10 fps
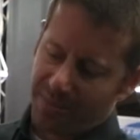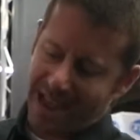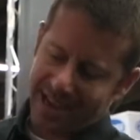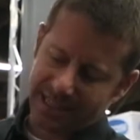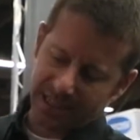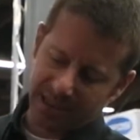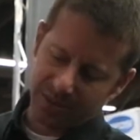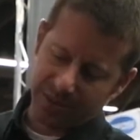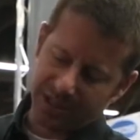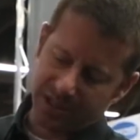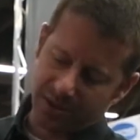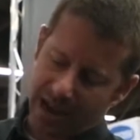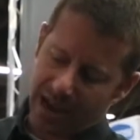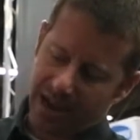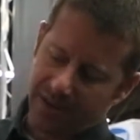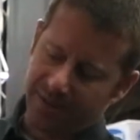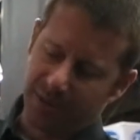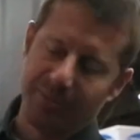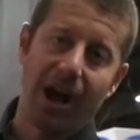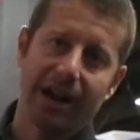the back here, we do have
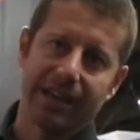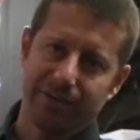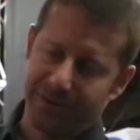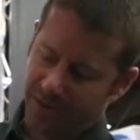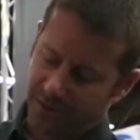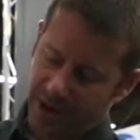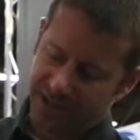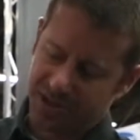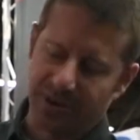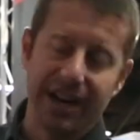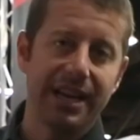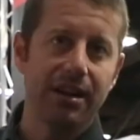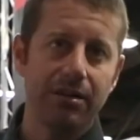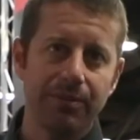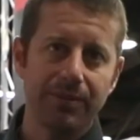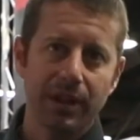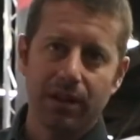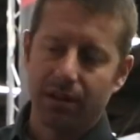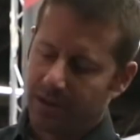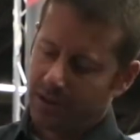the pocket for the race radio.
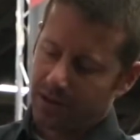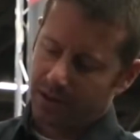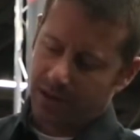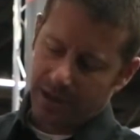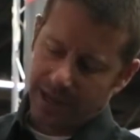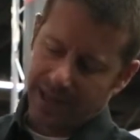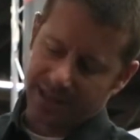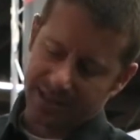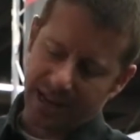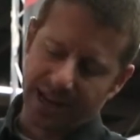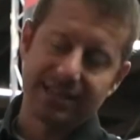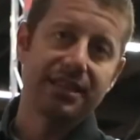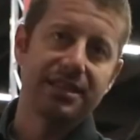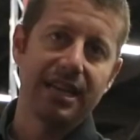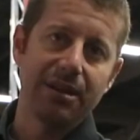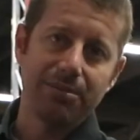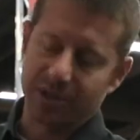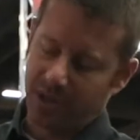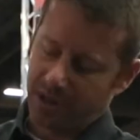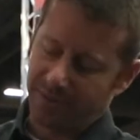It is nice and deep,
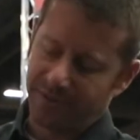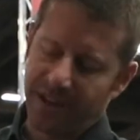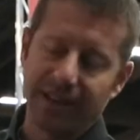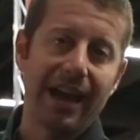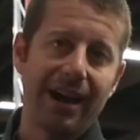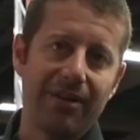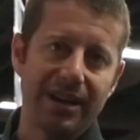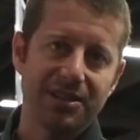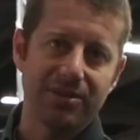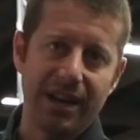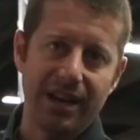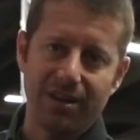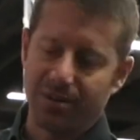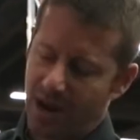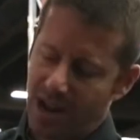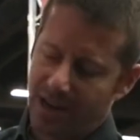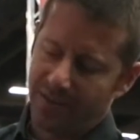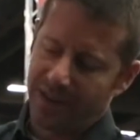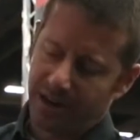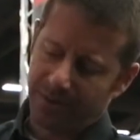so you can fit that race radio right
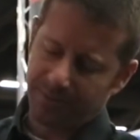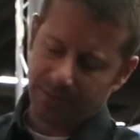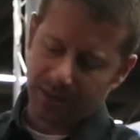in there.